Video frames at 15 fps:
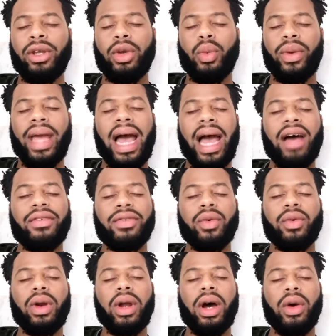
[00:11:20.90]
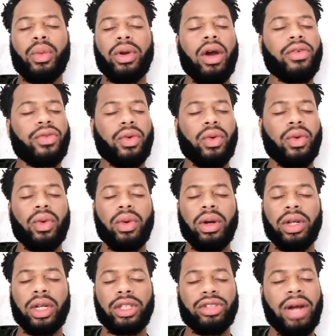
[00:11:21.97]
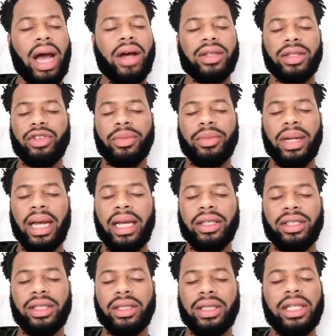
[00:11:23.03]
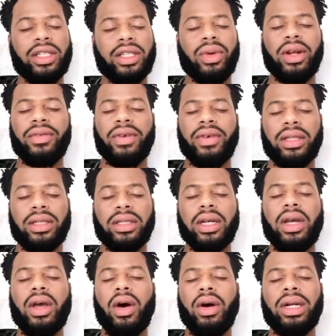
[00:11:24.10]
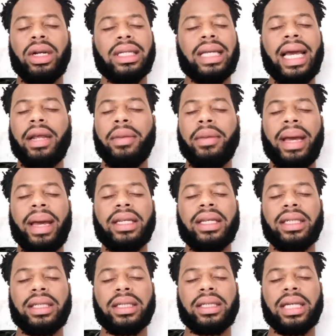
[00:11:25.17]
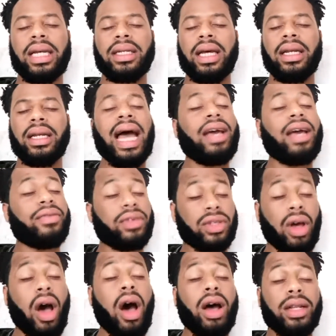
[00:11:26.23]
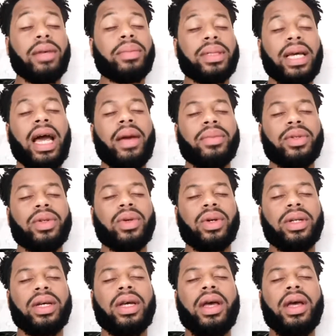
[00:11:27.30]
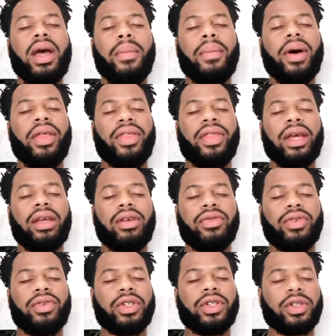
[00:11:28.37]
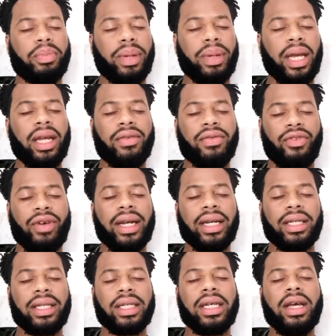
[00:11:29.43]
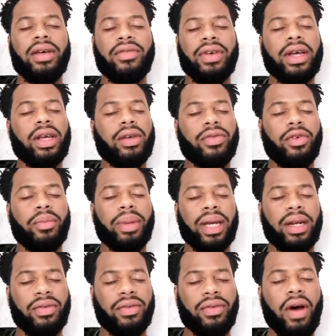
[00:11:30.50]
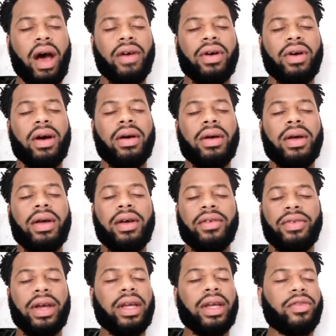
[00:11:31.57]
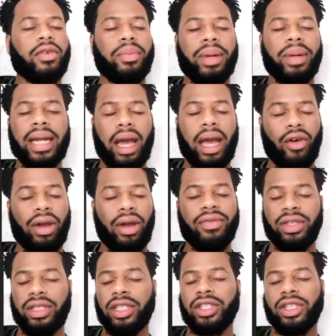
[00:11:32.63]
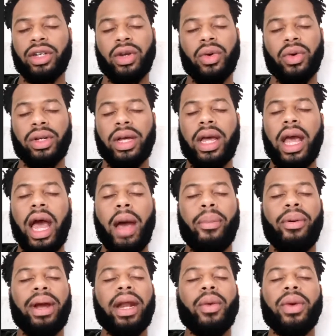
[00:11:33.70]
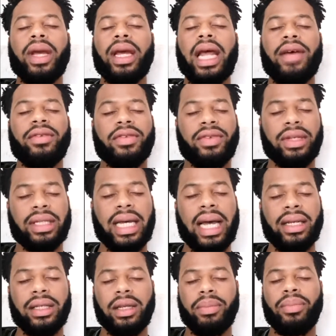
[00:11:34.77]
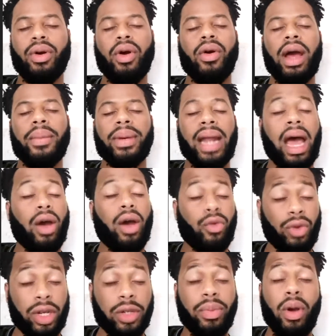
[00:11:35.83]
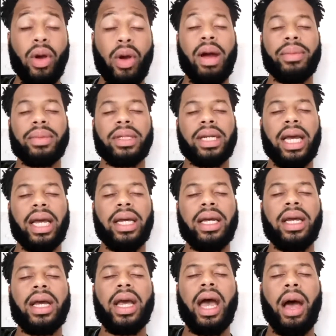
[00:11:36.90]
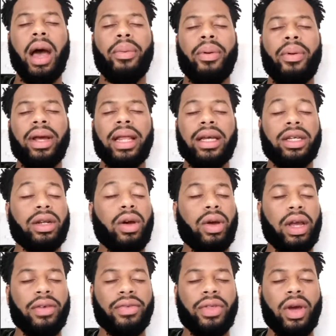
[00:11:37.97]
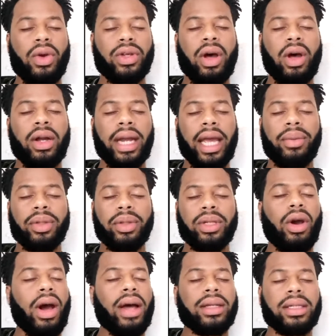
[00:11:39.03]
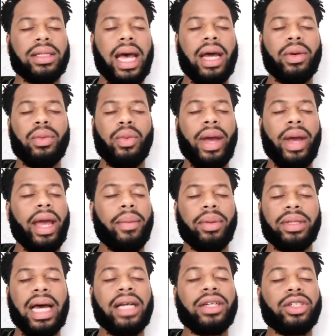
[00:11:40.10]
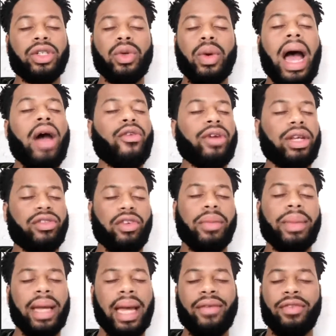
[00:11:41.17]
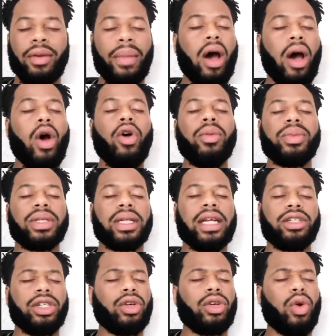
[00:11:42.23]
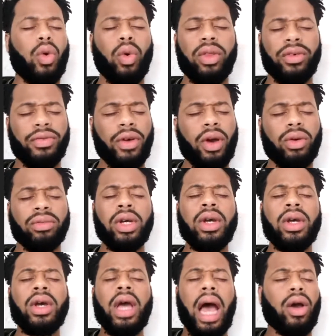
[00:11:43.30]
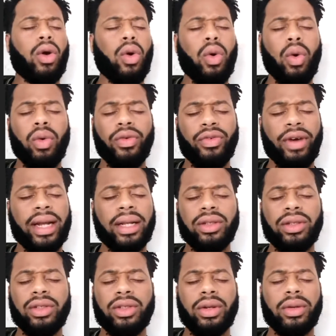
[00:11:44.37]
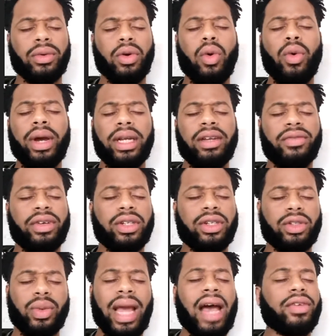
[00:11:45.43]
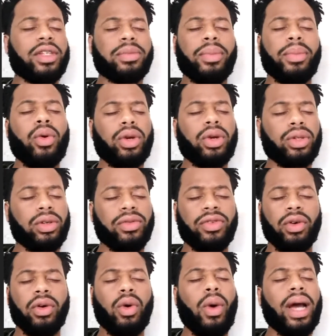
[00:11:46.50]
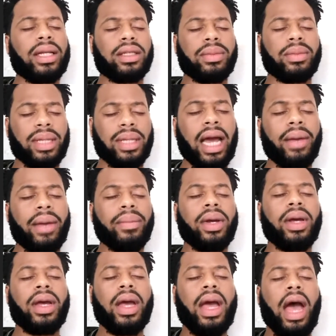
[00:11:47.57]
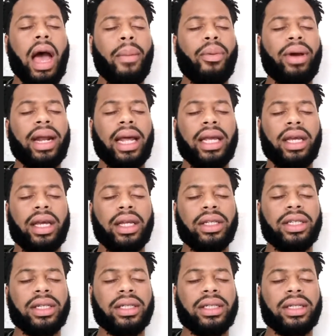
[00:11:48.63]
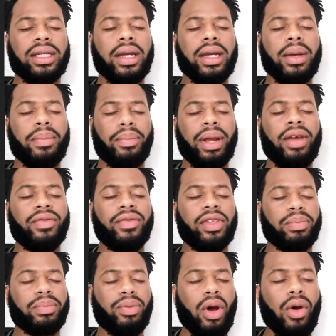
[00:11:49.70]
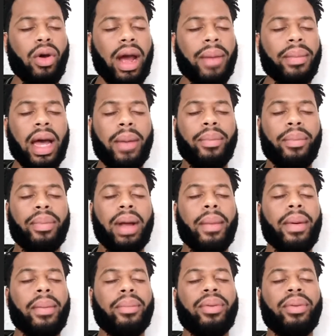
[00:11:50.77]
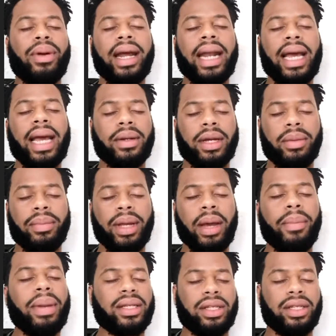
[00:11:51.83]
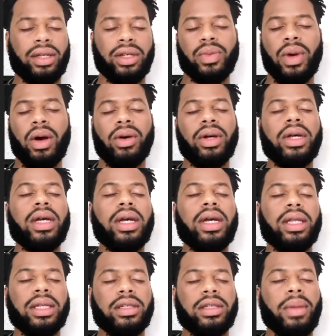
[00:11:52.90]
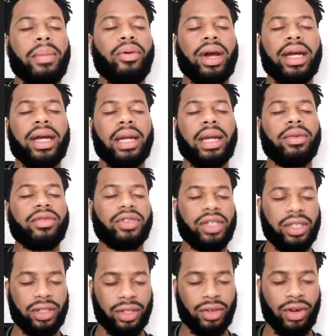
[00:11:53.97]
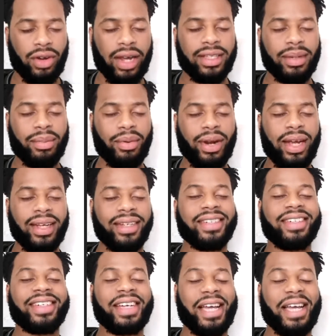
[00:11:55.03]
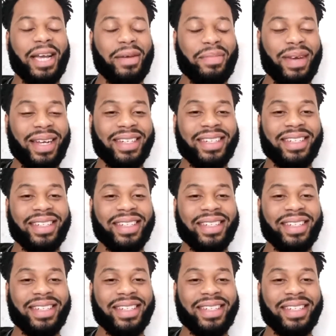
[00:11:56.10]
We have all our, we go through our trials and tribulations, each one of us on a daily basis. And life is hard sometimes, Lord. But thank you for just being a friend. Thank you for being a father. Thank you for being that great physician, Lord. I pray that we can have a fantastic program and outreach program today. I pray that, you know, if those aren't able to go outside, we're able to actually do outreach from our homes and actually call the phone and call friends and call individuals we haven't spoken to for quite some time. I pray that you can just be with this program. I pray that it can be a blessing as well. This is my prayer in the name of Jesus Christ, I pray. Amen.